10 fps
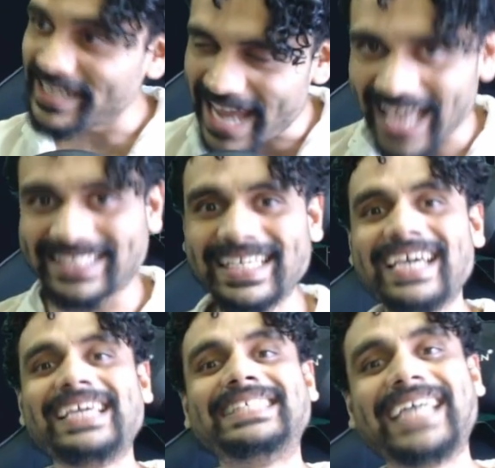Yes,
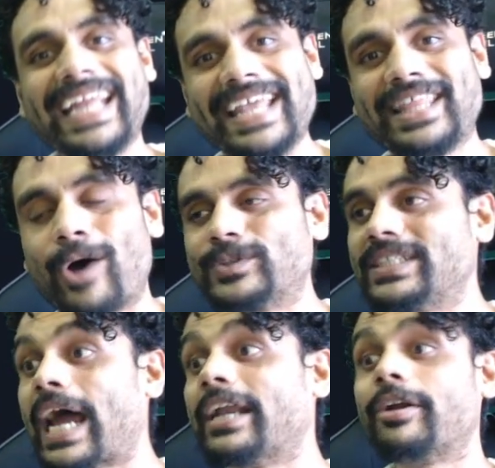he said
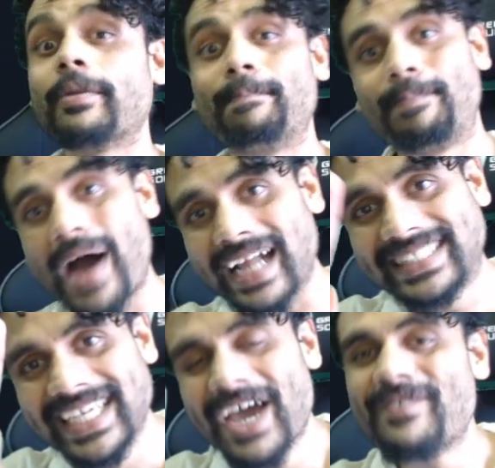8,900,
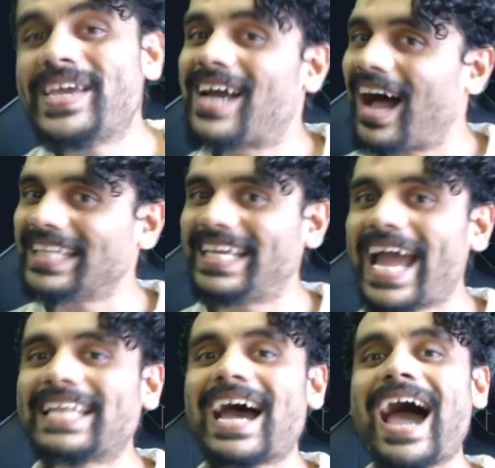but we can't
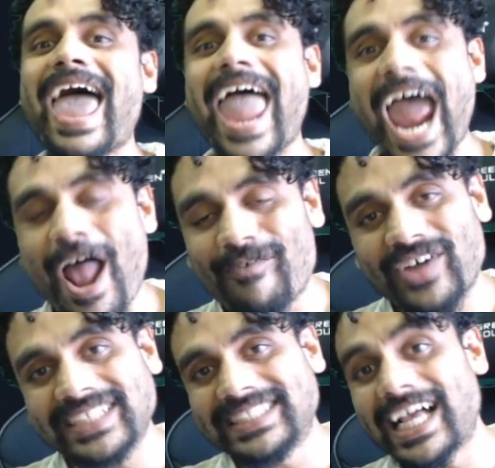get ahead of
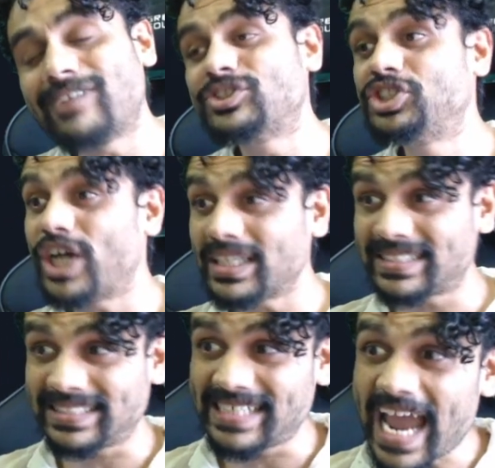ourselves
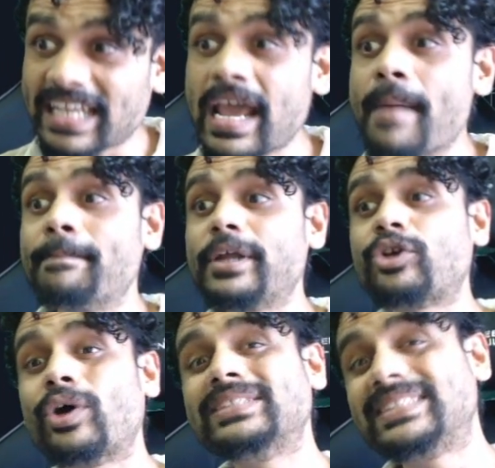just yet.
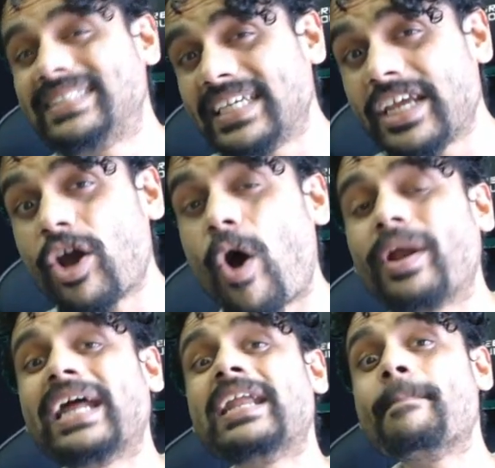Bitcoin sitting
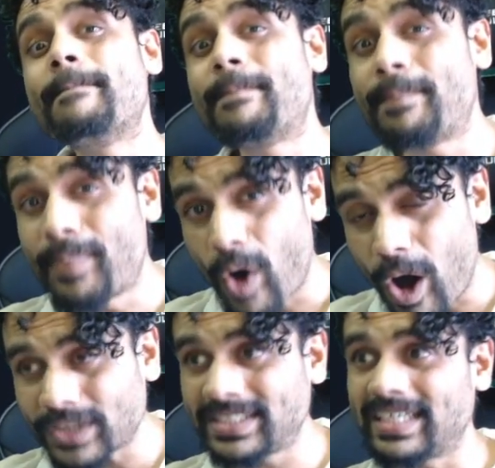on an
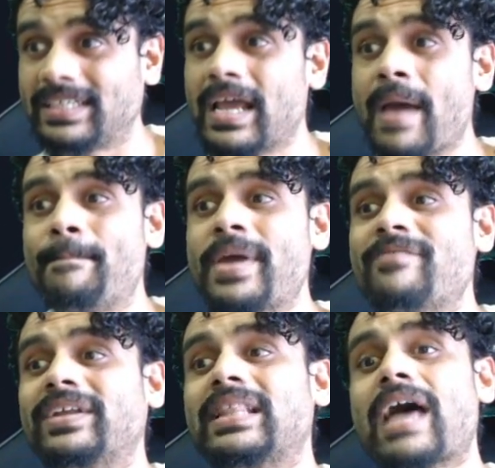important
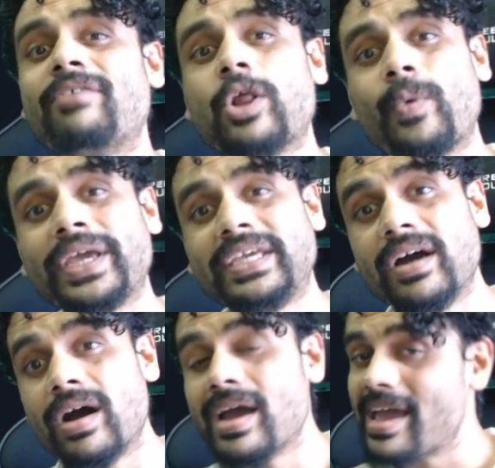pivot level over here.